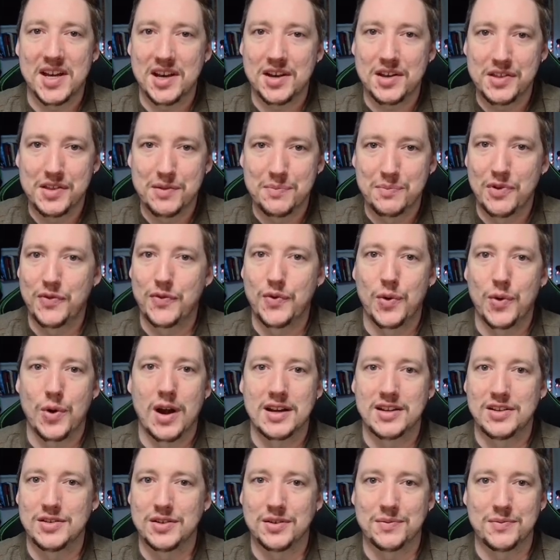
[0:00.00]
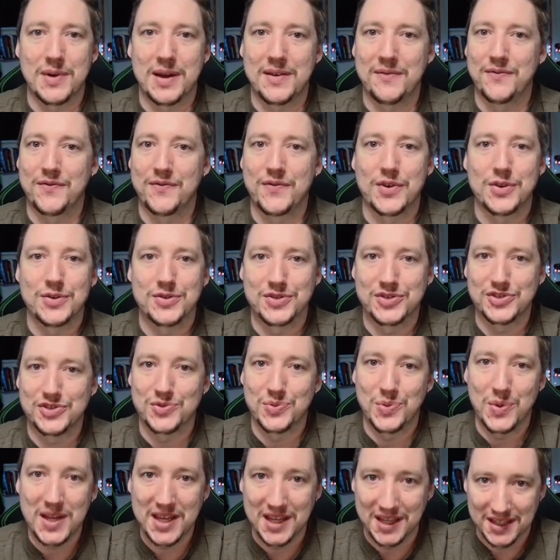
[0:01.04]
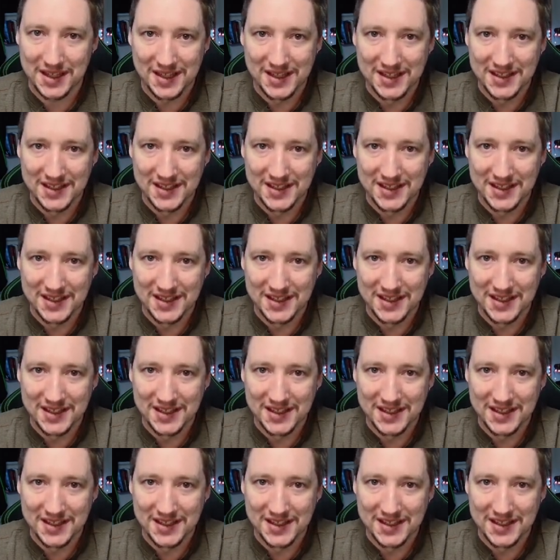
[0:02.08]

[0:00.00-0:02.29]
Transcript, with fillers: health before I took my first swing.